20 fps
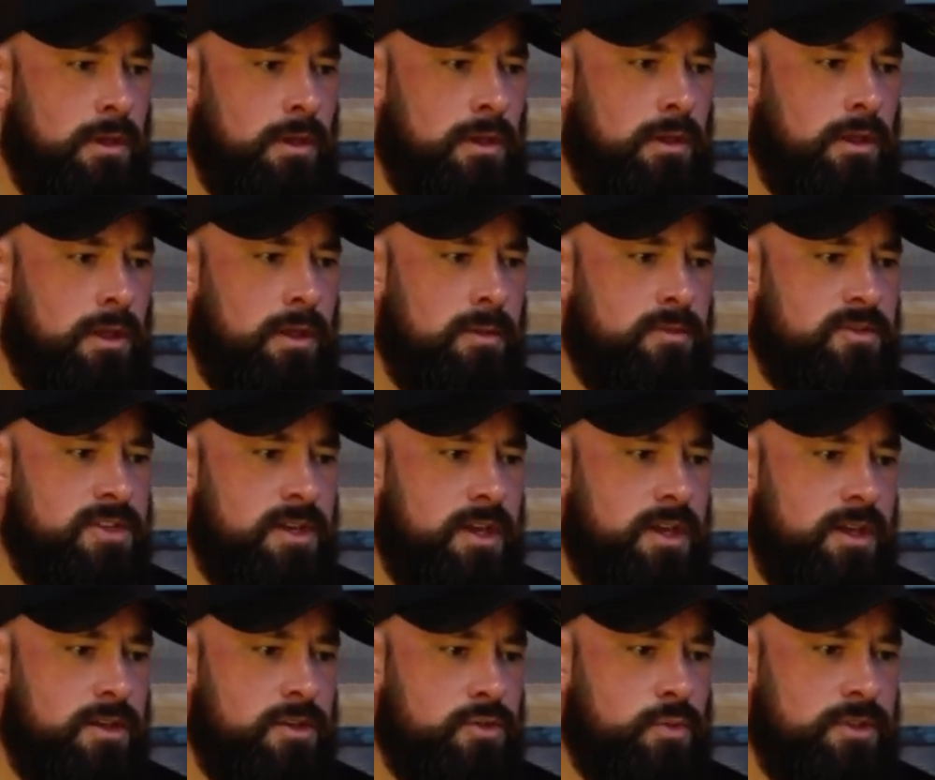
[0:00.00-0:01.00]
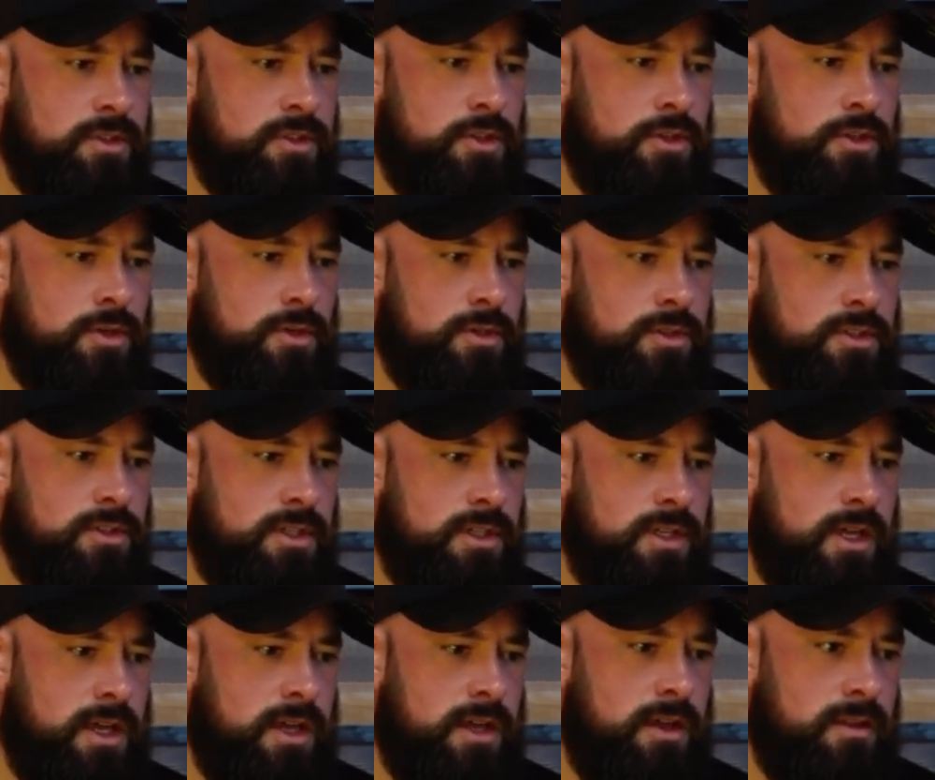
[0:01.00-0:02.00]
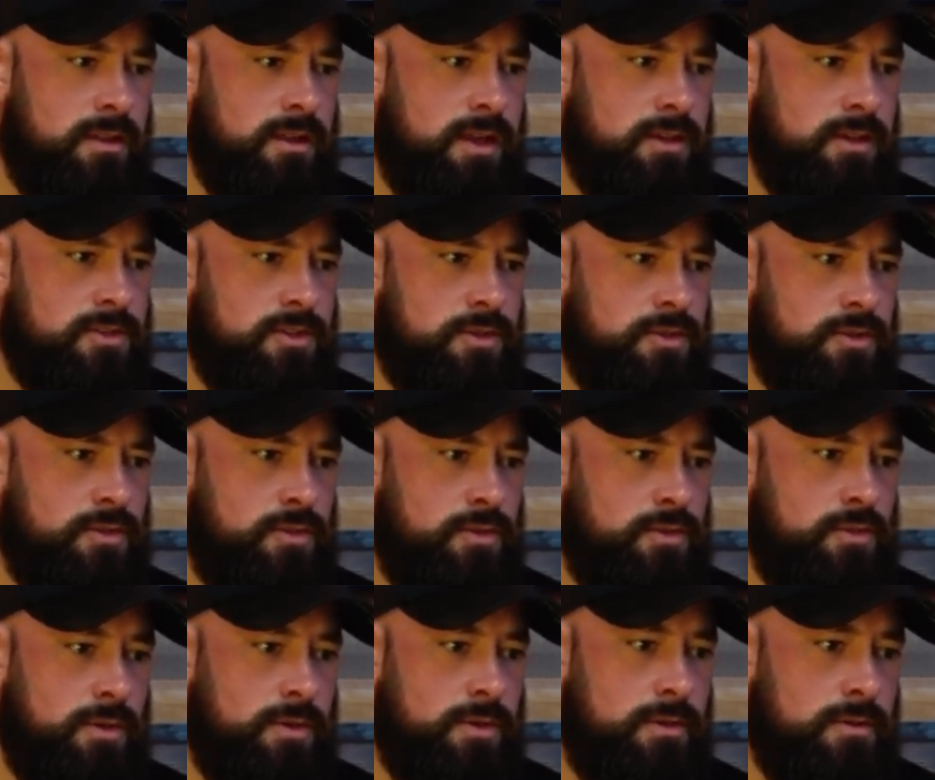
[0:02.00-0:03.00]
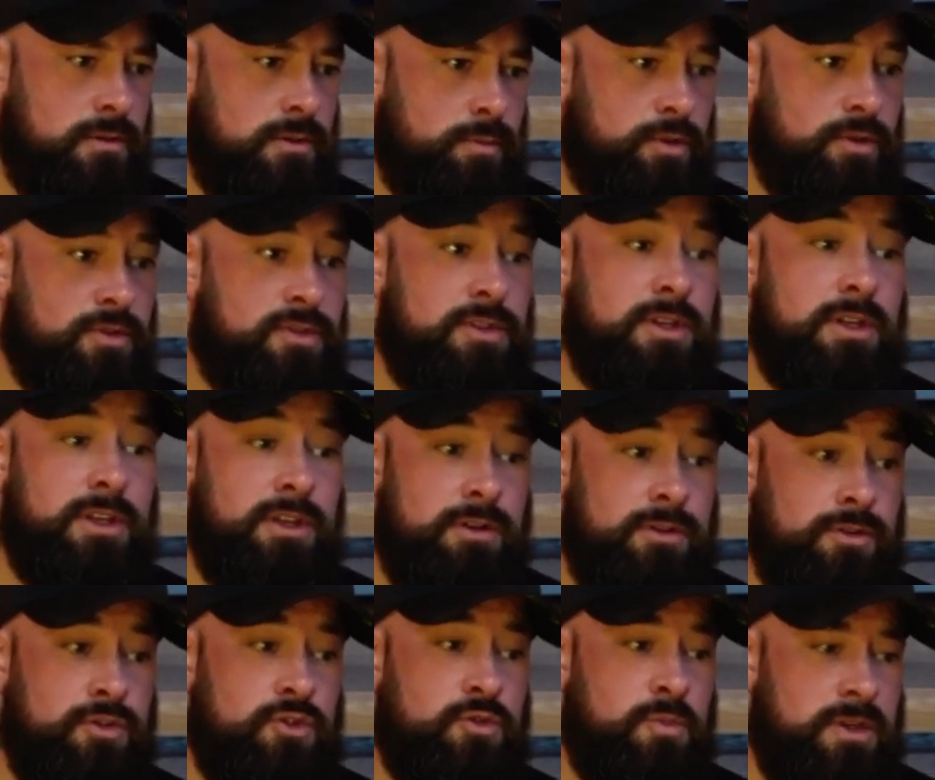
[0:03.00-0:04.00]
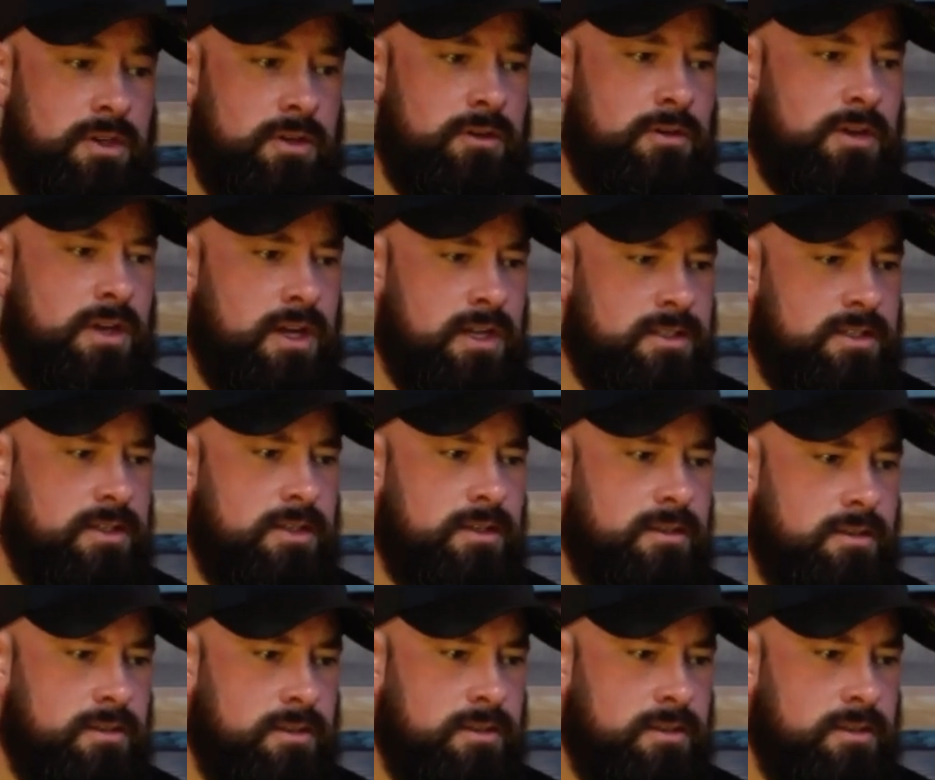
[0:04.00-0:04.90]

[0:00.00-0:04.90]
Cam says, went to church today thanks to the person that introduced me to your content.